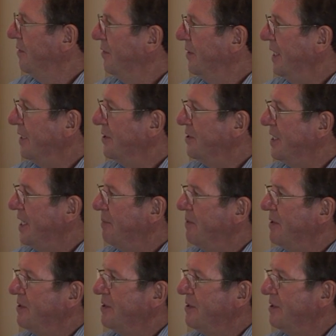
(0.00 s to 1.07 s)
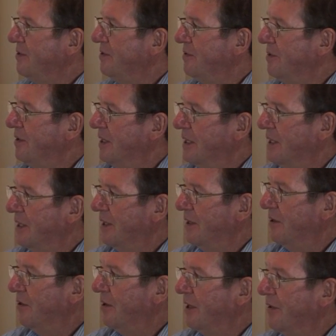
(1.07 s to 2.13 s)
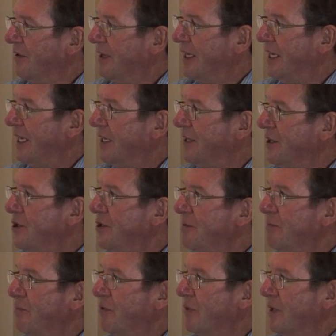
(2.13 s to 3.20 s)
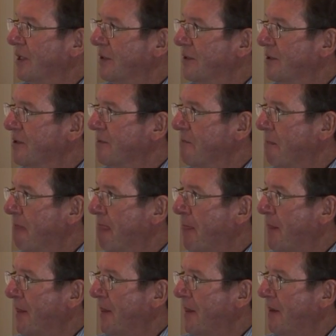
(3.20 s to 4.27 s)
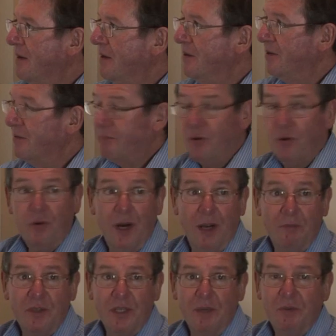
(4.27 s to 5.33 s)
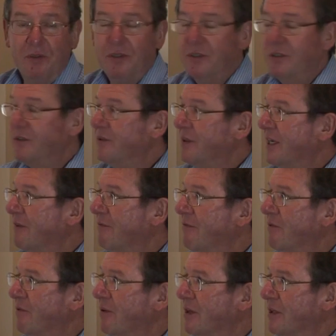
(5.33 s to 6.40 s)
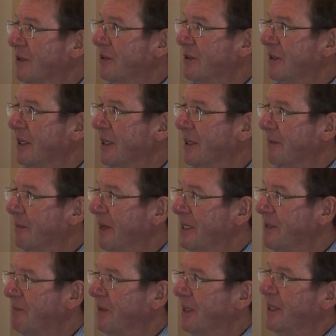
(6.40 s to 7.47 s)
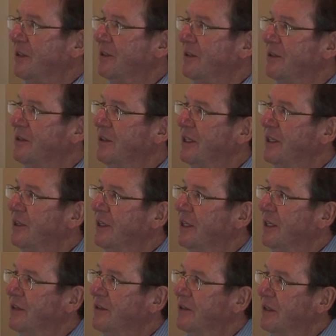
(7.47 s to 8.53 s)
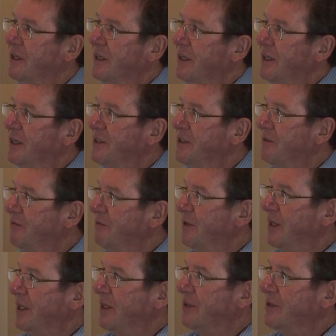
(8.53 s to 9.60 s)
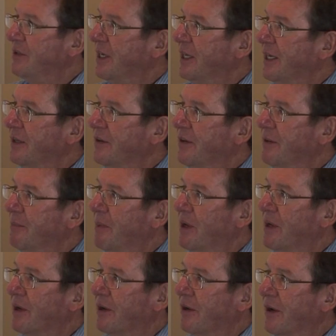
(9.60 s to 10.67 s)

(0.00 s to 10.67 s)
The next step is to look at the ignition points. The program is able to do that for us, and the best place to see these is if we select the bar